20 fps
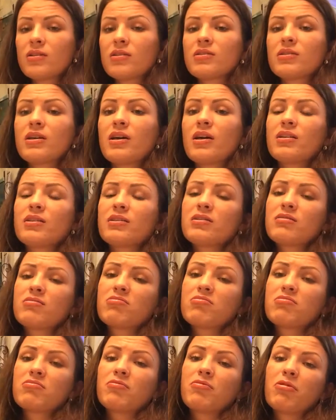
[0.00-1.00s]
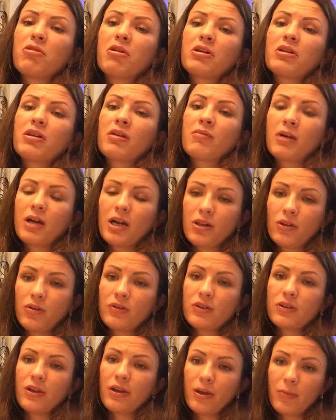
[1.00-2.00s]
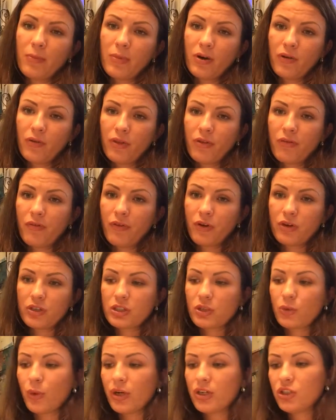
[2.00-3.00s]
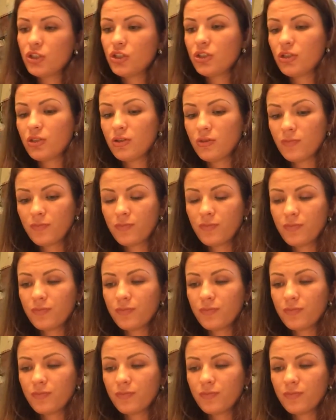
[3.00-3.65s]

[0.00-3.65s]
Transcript: That's what I'm kind of thinking about the first question.